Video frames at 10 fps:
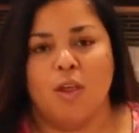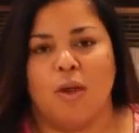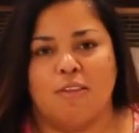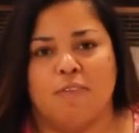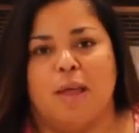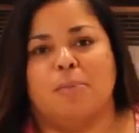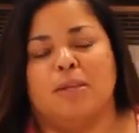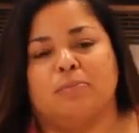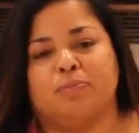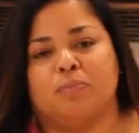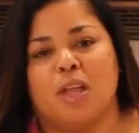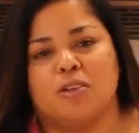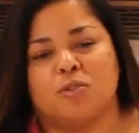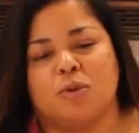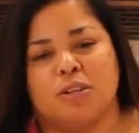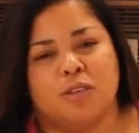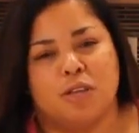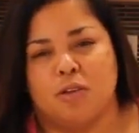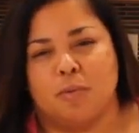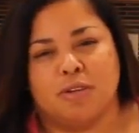Alright, family. I just want to
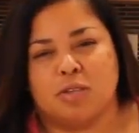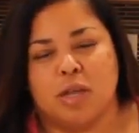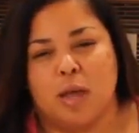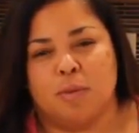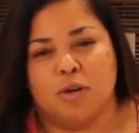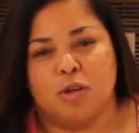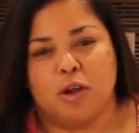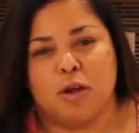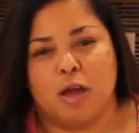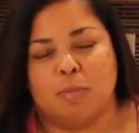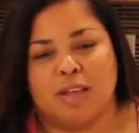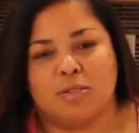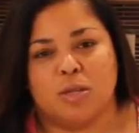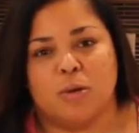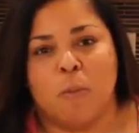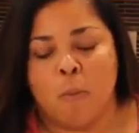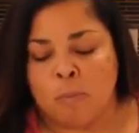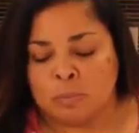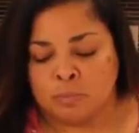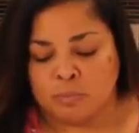thank you. I want to say Happy New Year. God bless you.
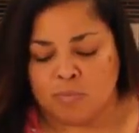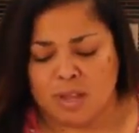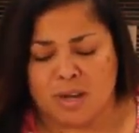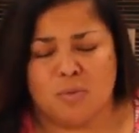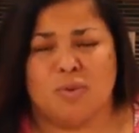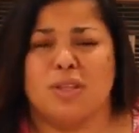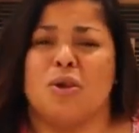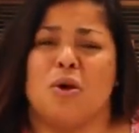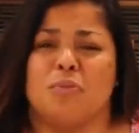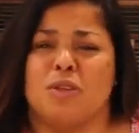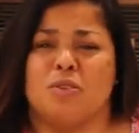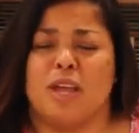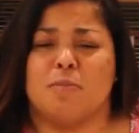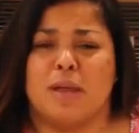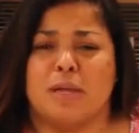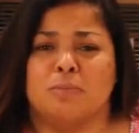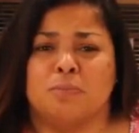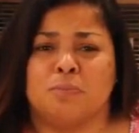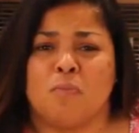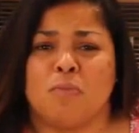And I really hope that you like my
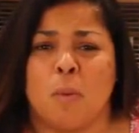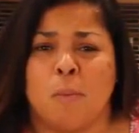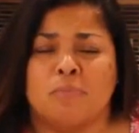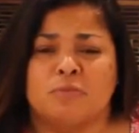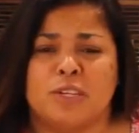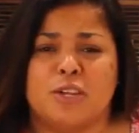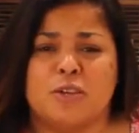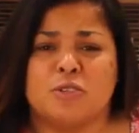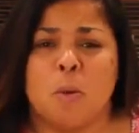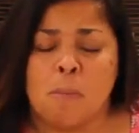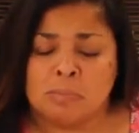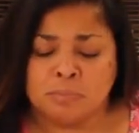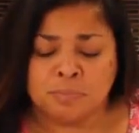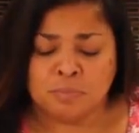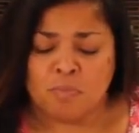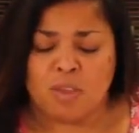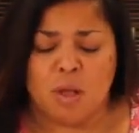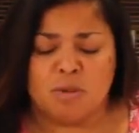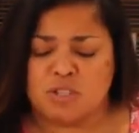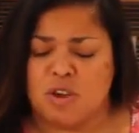videos.
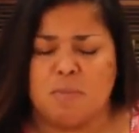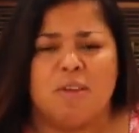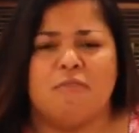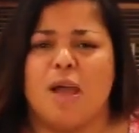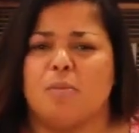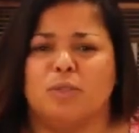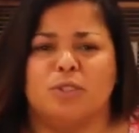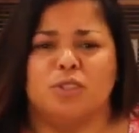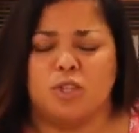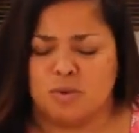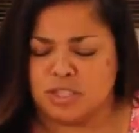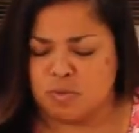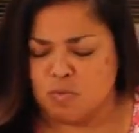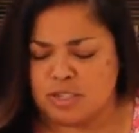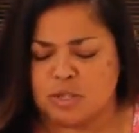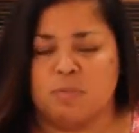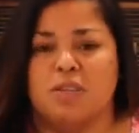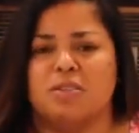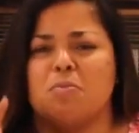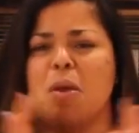I'll be sharing my family with you and some
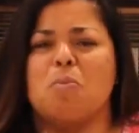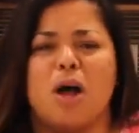recipes and my